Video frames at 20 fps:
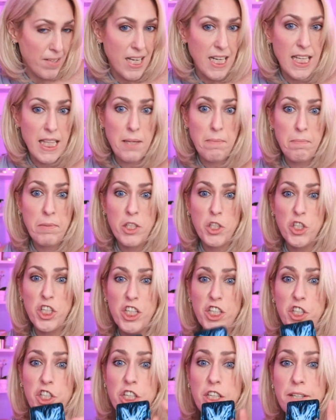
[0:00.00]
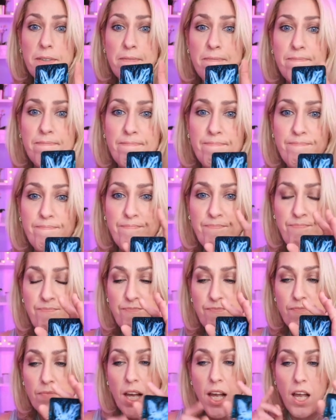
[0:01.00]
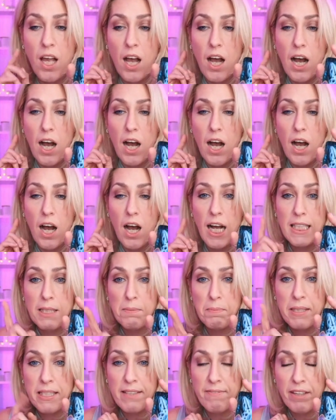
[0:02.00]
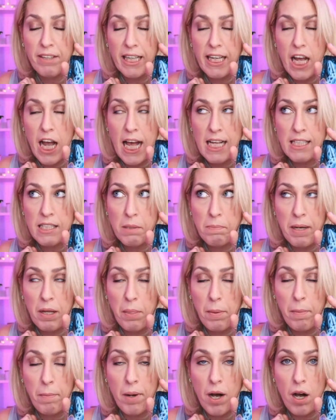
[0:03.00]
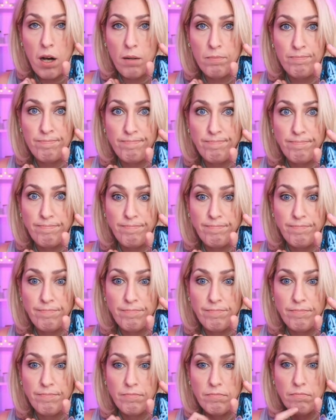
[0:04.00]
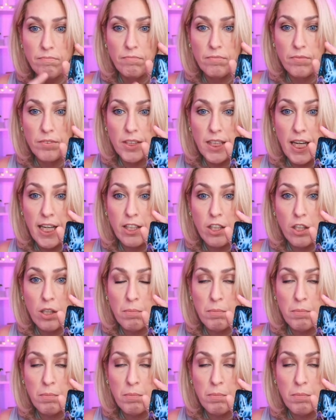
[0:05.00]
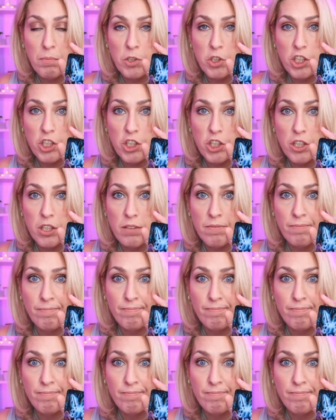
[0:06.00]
The Magician. I specifically asked about the mom. I got the Magician.